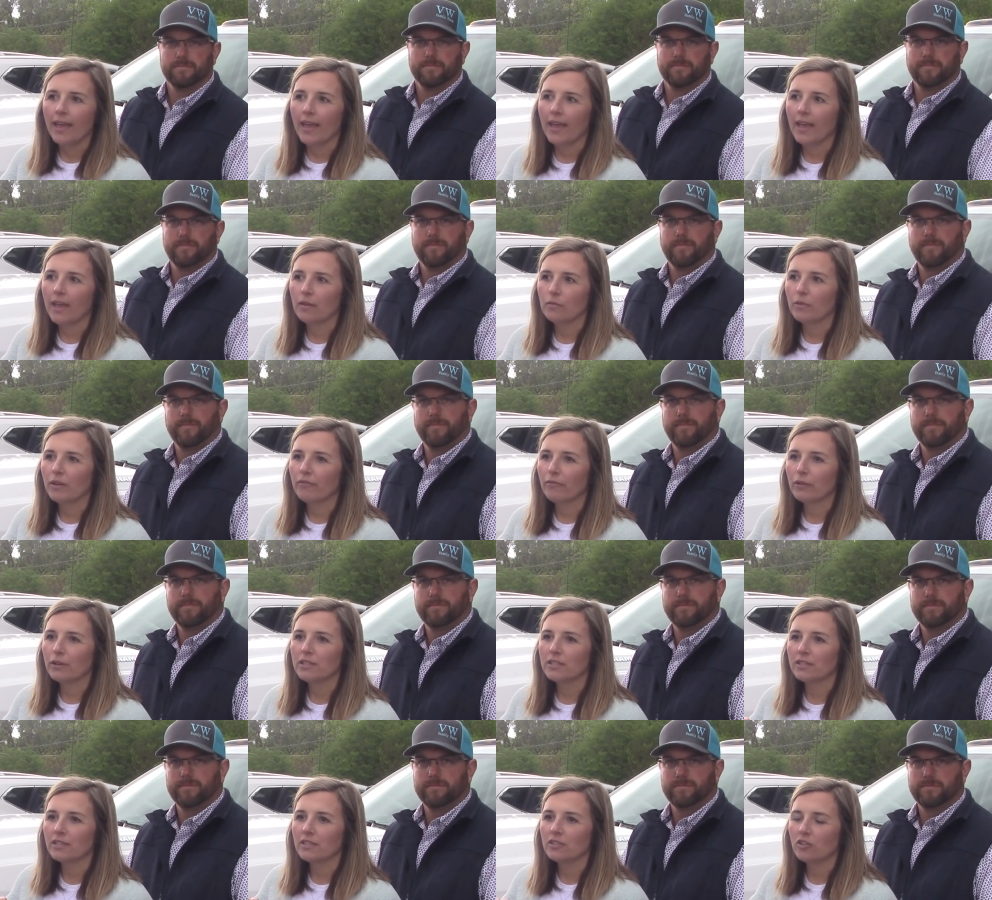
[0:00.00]
Speaker 1: and we've
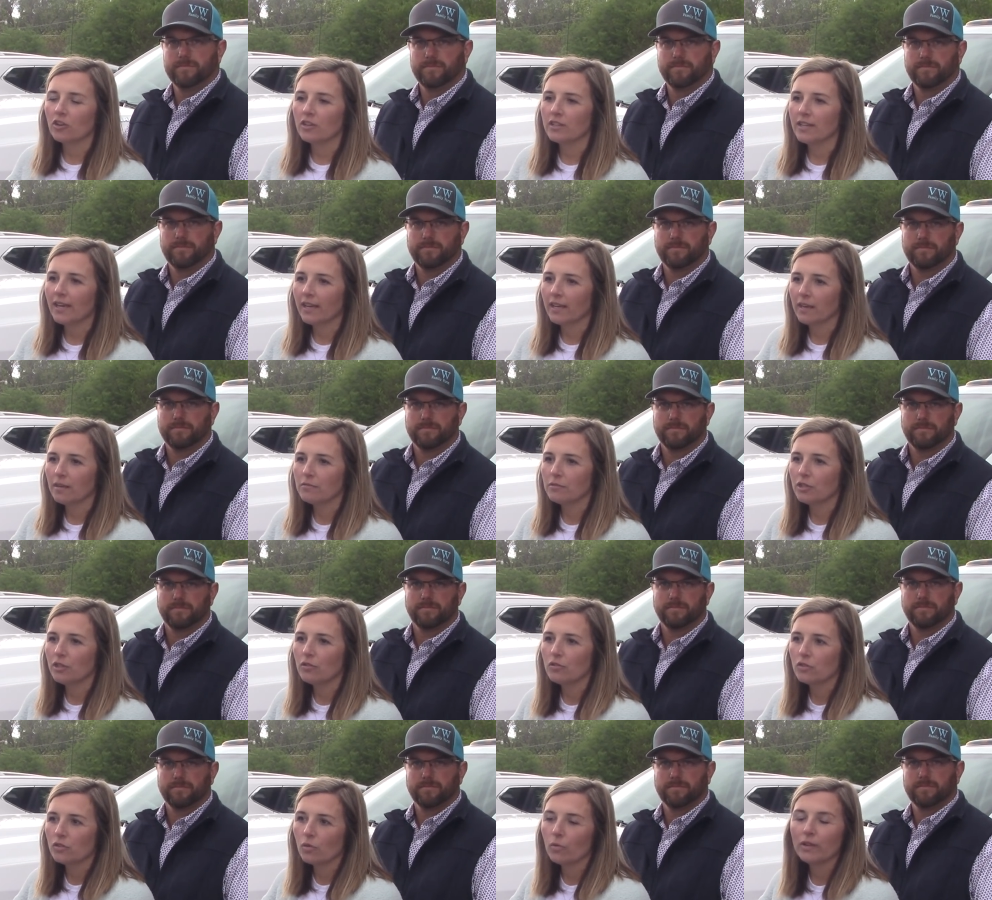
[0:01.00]
recently started taking them to
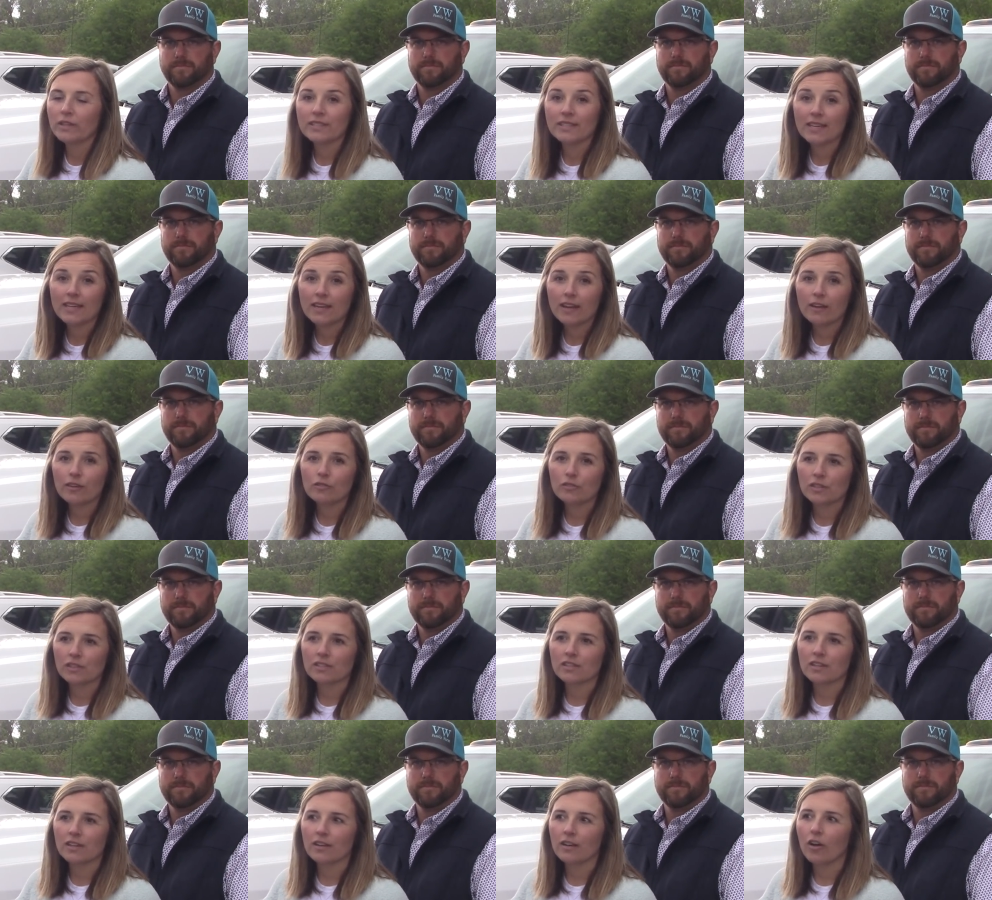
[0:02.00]
Squizzitos.
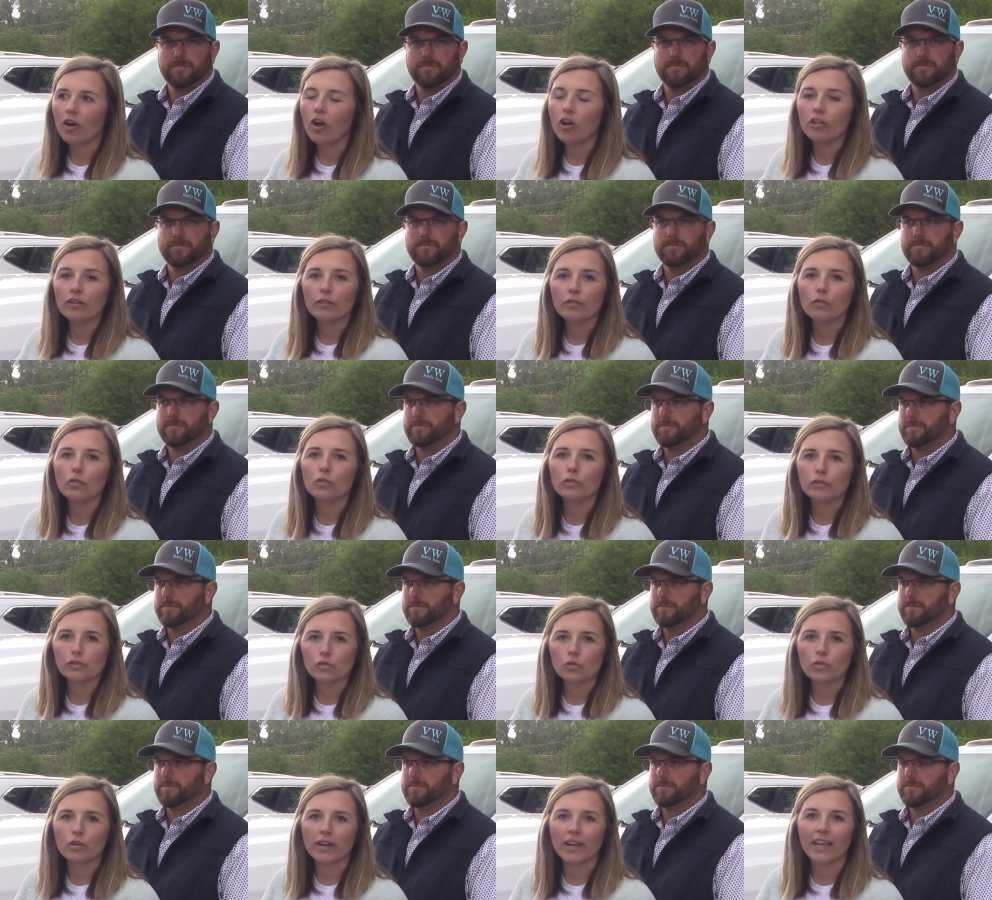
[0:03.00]
It's an all-over-world
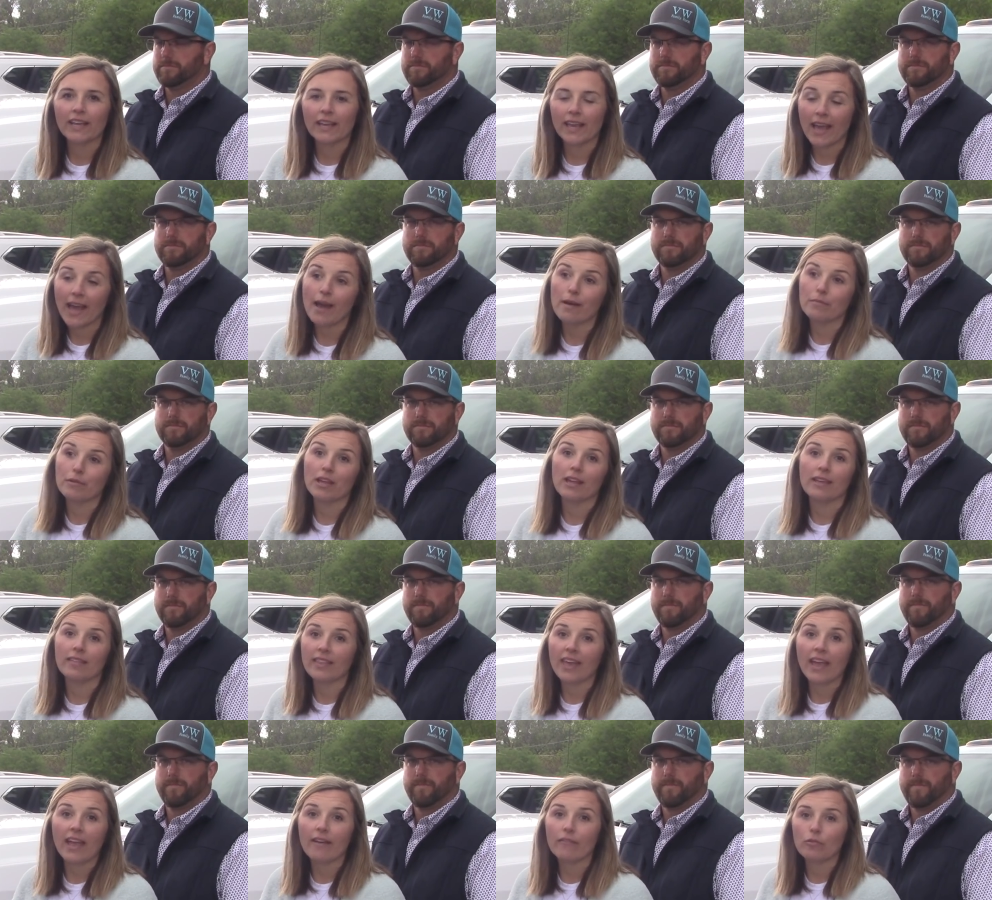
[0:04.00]
store in Cabot, and
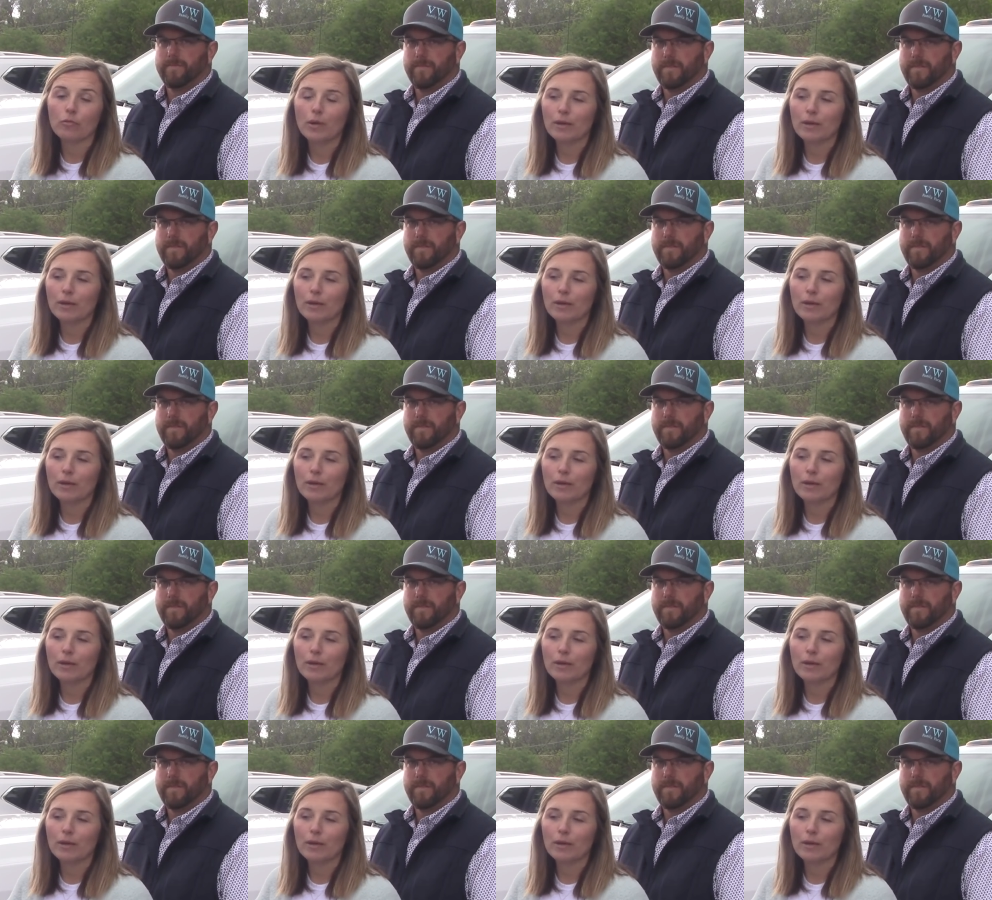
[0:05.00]
they have a